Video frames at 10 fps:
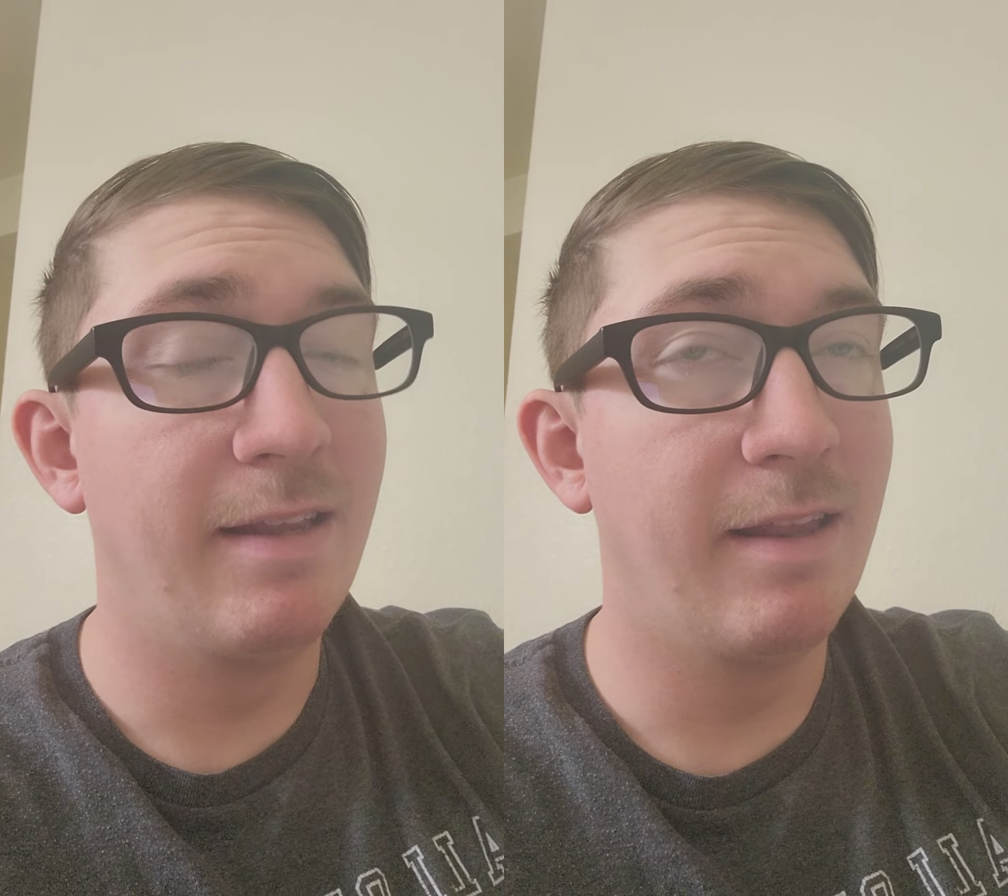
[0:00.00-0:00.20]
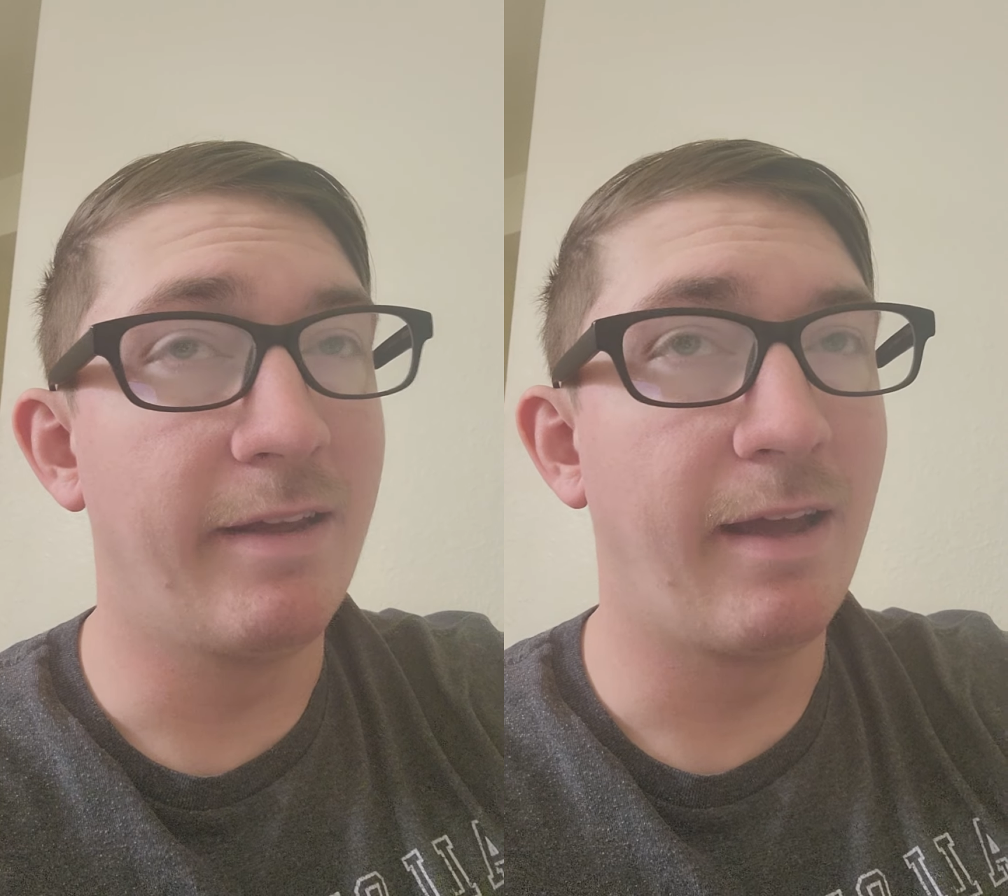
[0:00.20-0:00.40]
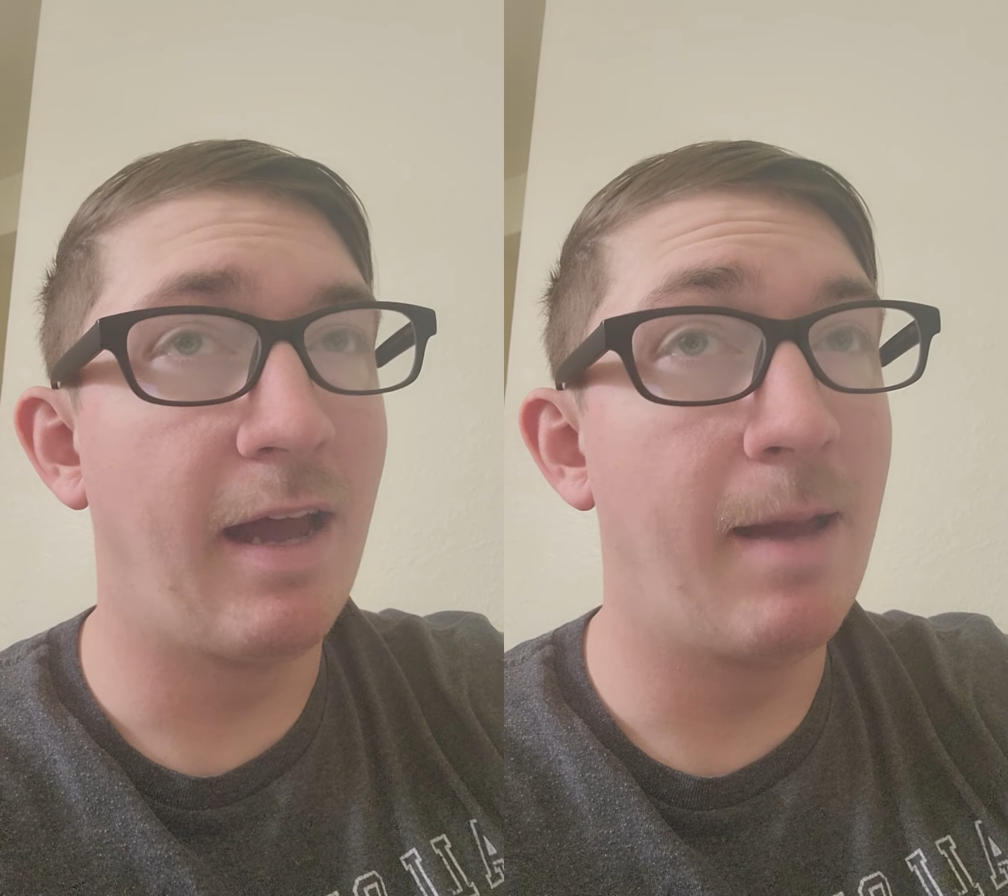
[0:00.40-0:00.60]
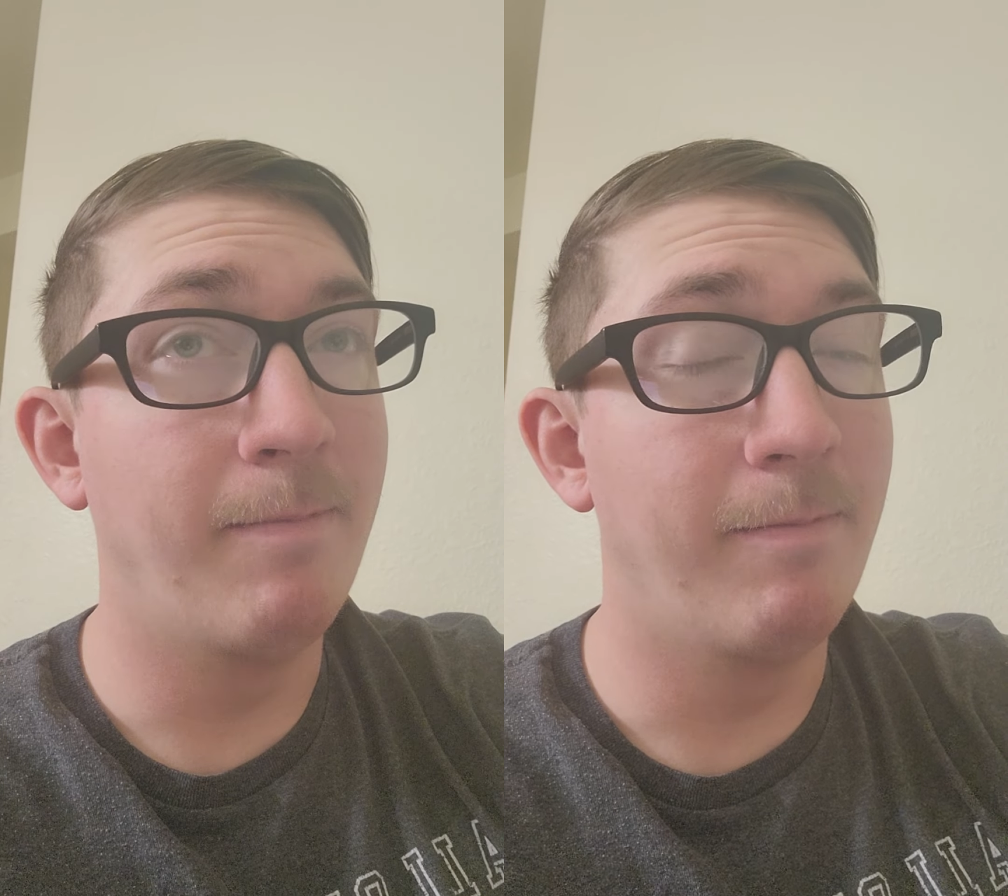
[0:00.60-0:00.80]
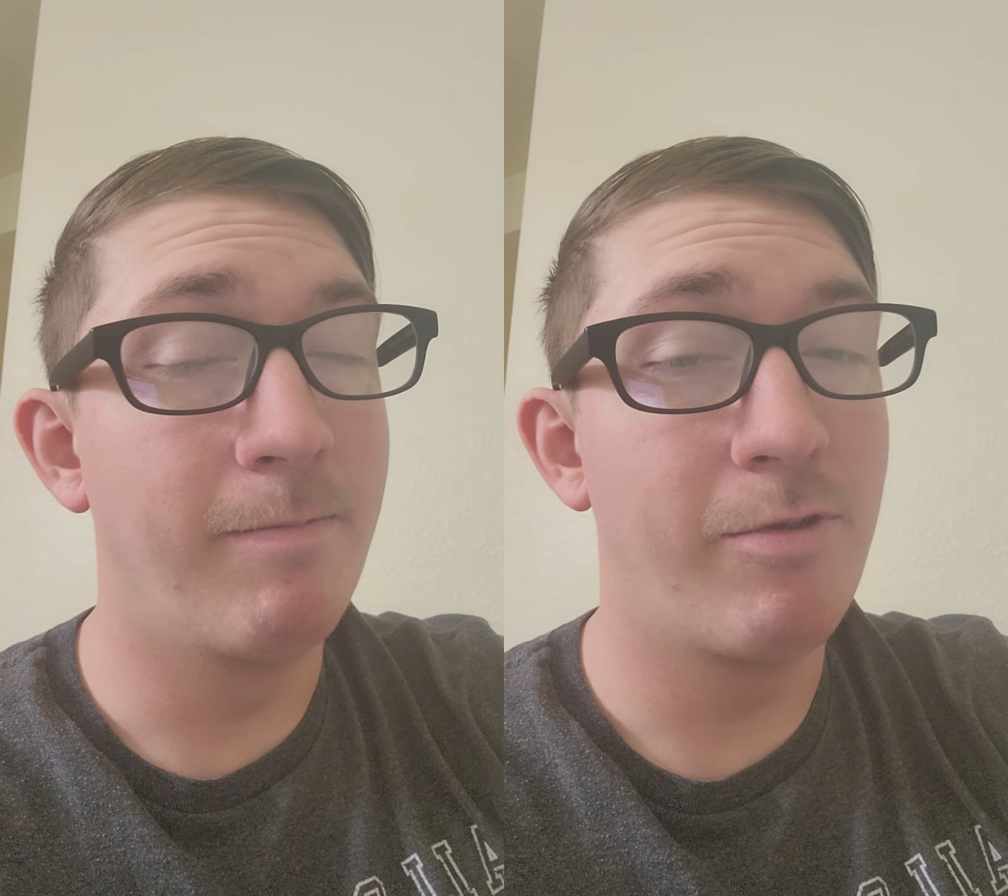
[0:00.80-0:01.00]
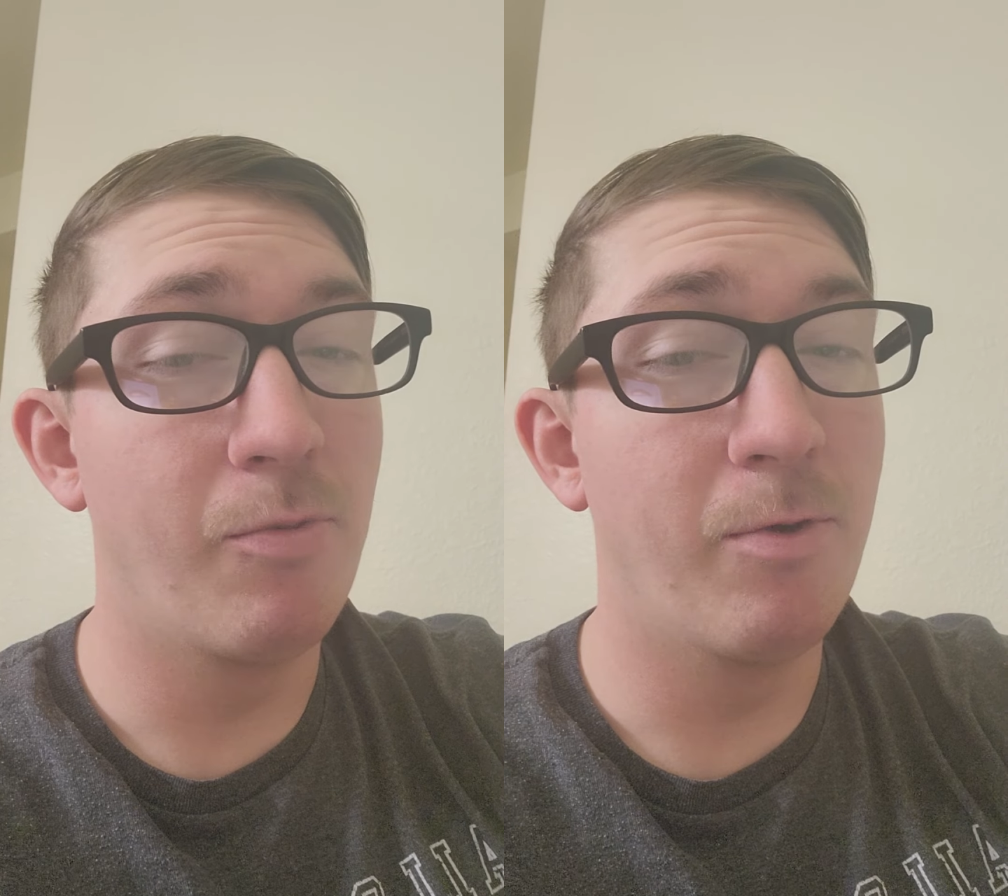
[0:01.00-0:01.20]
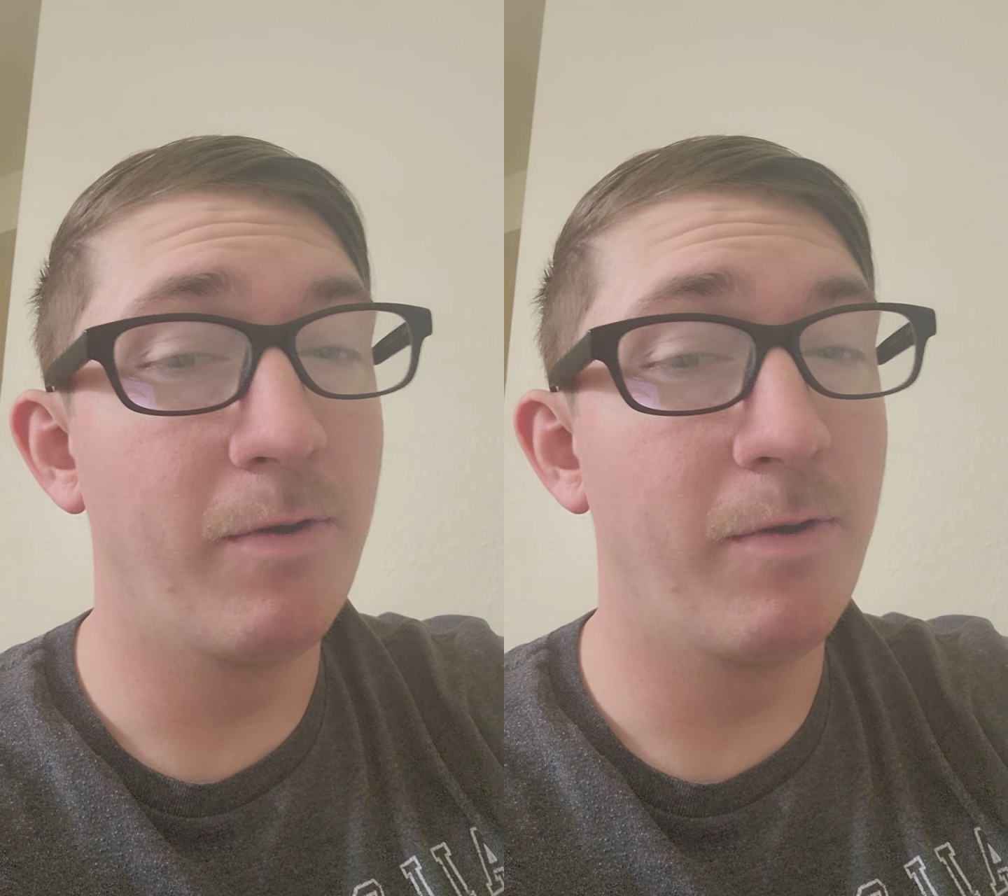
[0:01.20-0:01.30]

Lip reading: Like, I'm super